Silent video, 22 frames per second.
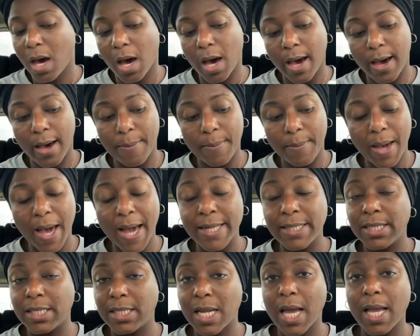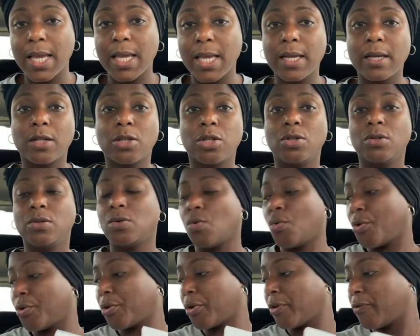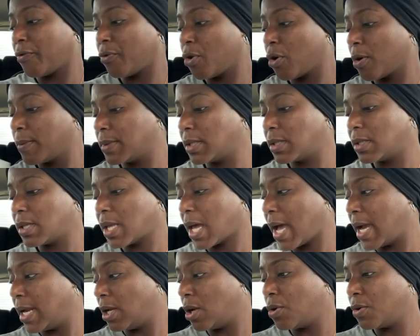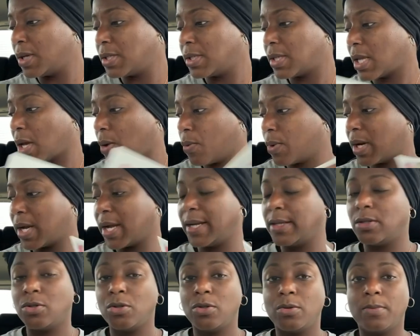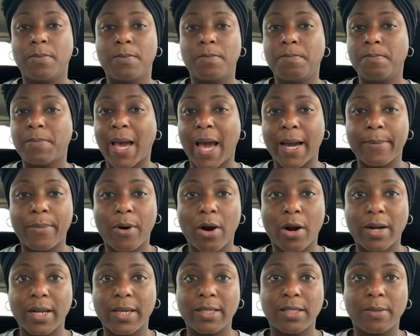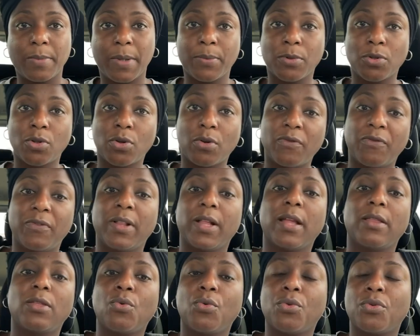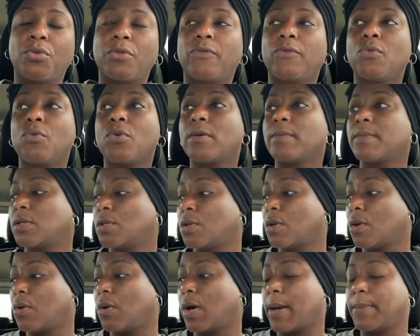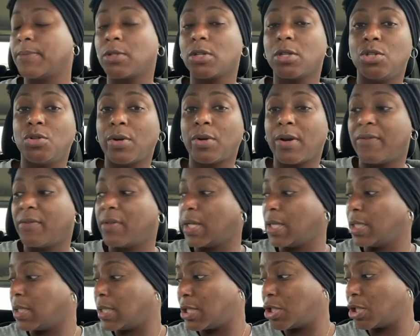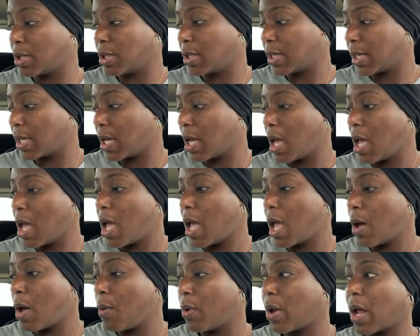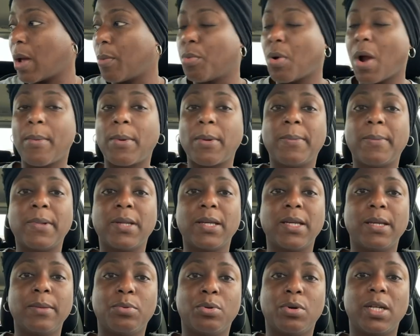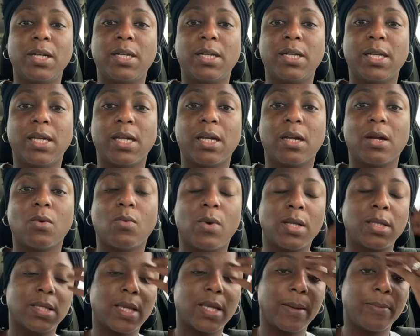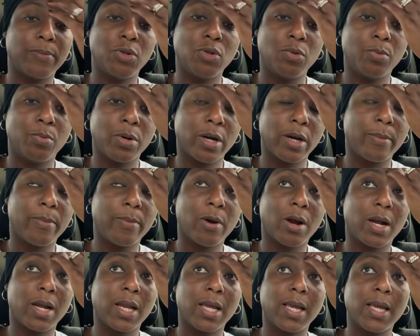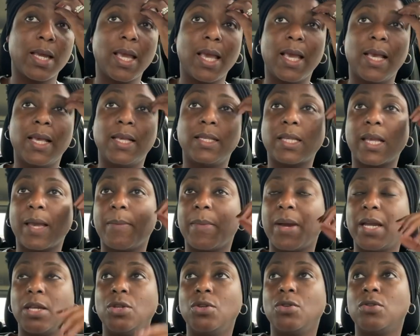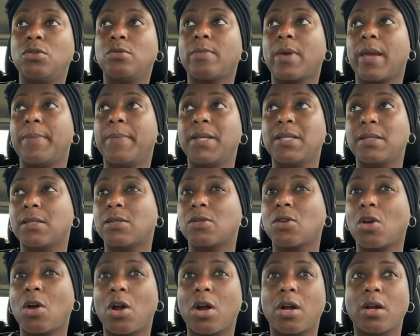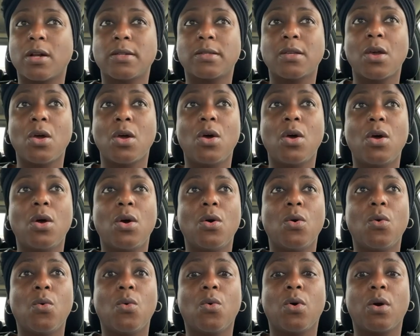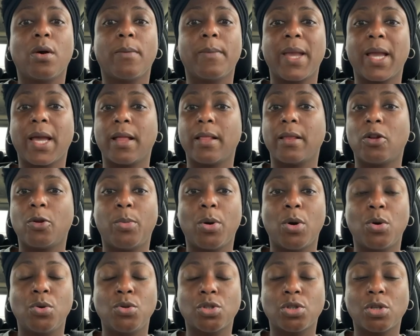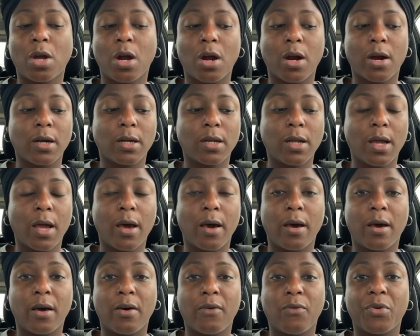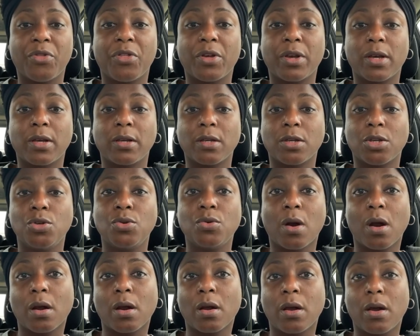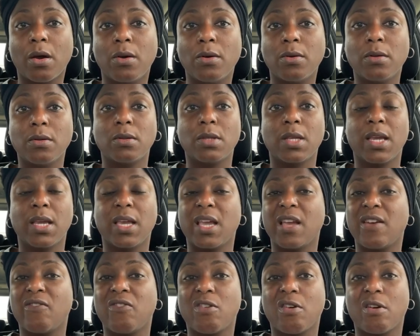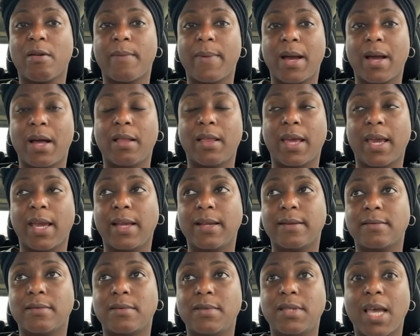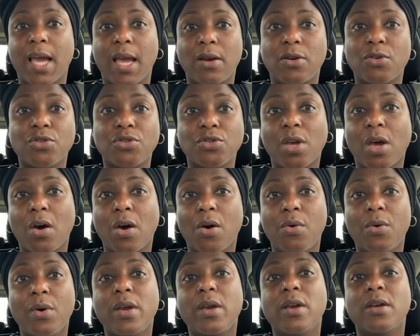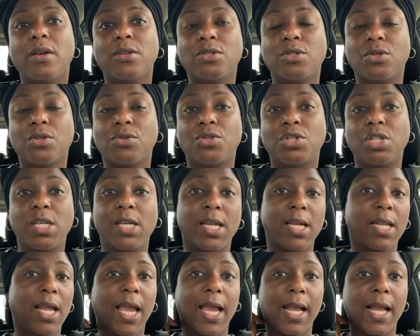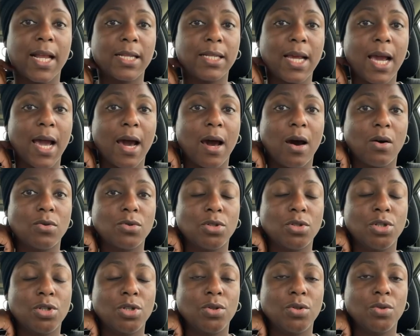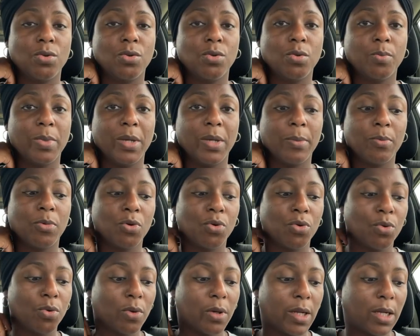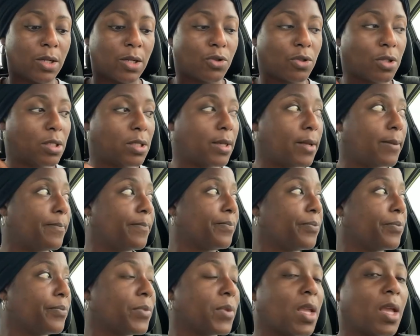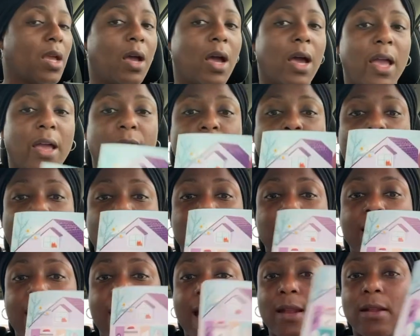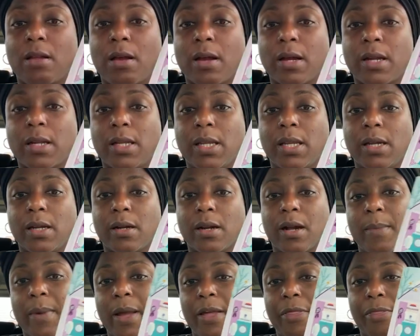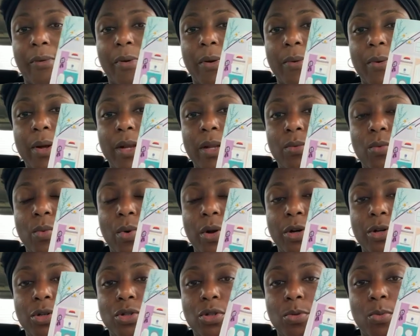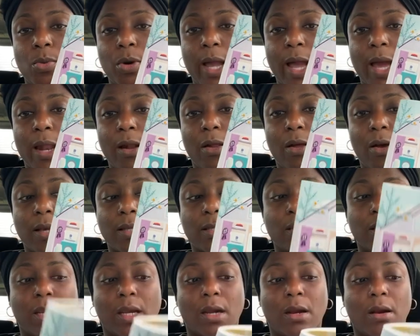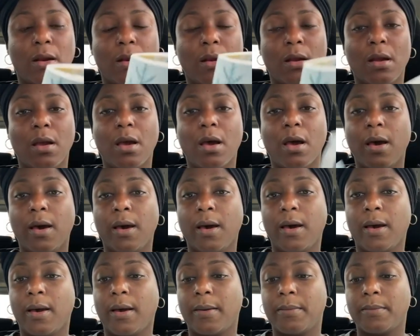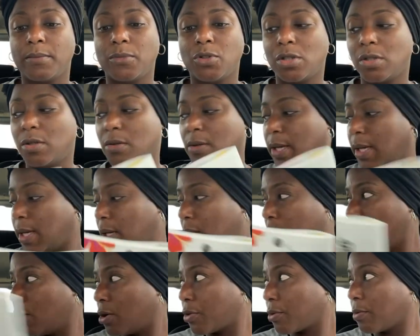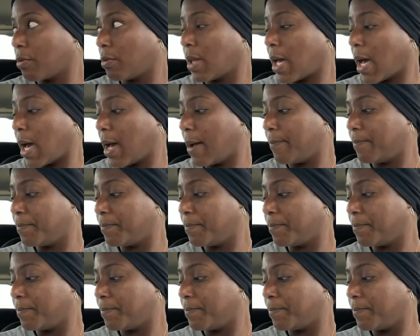I did not include order forms. I noticed that when I do bag parties, people don't fill out the order forms, so I'm just going to do everything digitally. And what I'll probably put in here once I do book a party is I might use my business cards or make a little postcard with a QR code and give her about like 10 or so she can hand out to people who are interested. I have one catalog in here. I might throw in one or two more catalogs in here, just so they can look through that.